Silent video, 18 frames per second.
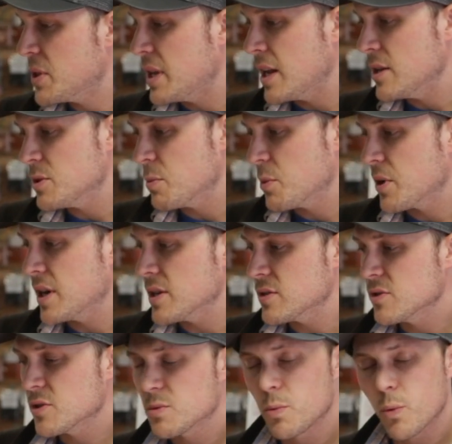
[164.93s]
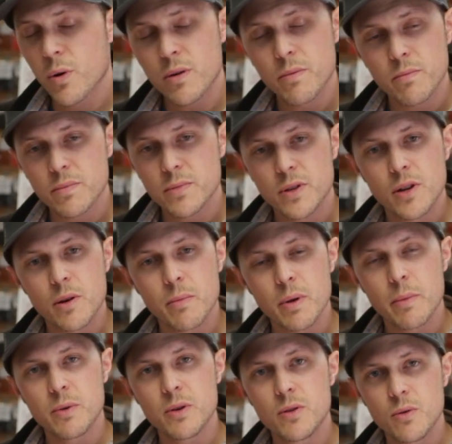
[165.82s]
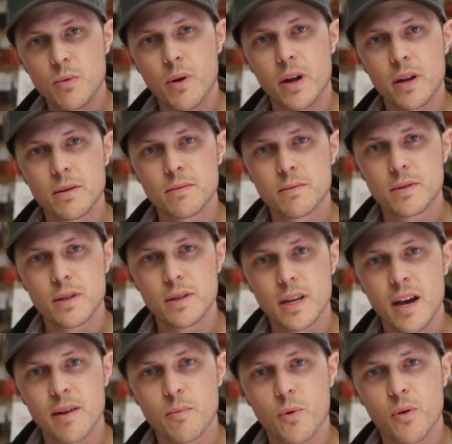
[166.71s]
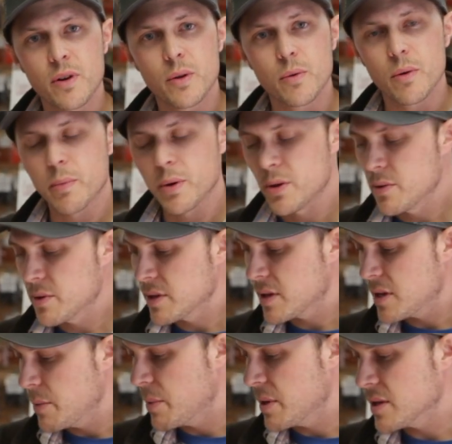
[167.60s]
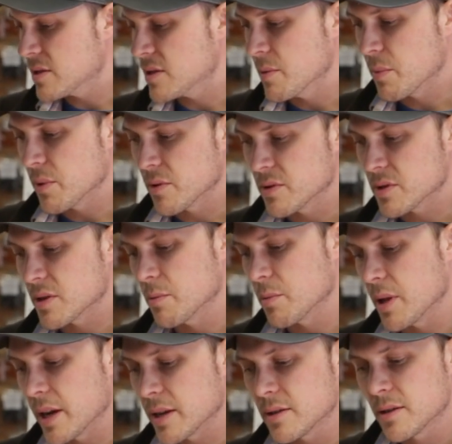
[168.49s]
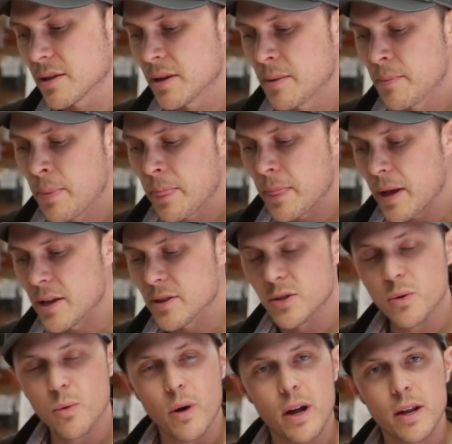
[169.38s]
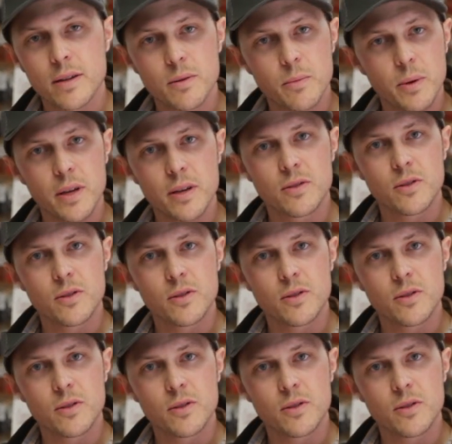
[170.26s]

then as you progress in the sport, you know, maybe you do want to dive more into it, but you can keep it as simple or as complex as you want it to be.